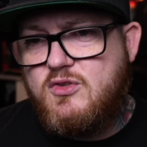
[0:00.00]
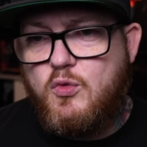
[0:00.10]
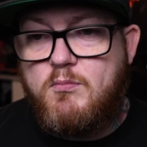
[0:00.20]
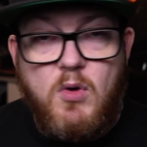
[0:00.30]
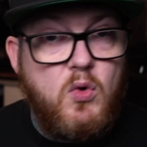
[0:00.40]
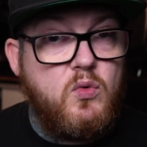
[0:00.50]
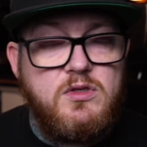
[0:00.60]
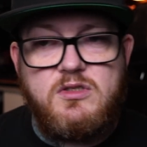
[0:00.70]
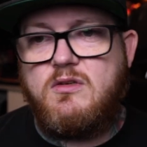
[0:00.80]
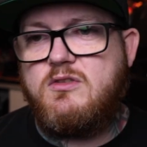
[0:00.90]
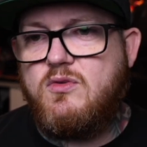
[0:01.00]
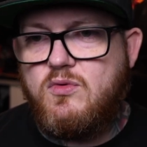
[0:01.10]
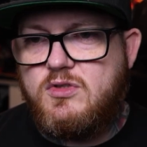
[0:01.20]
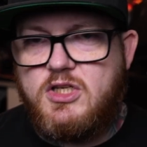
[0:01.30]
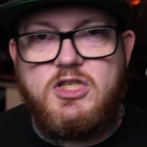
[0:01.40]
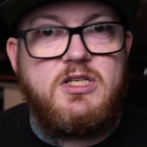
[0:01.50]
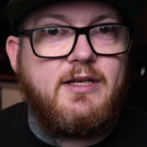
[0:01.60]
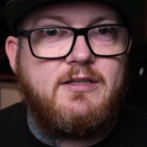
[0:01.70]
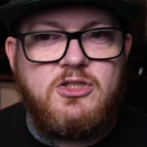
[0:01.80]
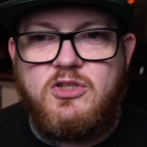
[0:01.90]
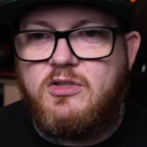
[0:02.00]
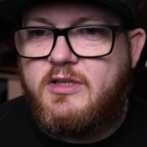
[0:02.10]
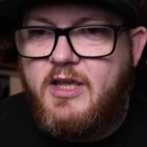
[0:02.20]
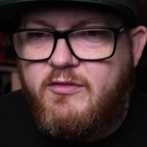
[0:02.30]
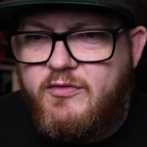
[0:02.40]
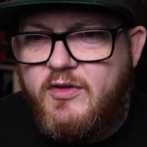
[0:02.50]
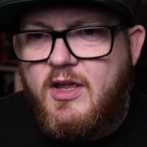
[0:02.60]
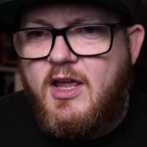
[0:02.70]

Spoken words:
or modes, so such as like digital give.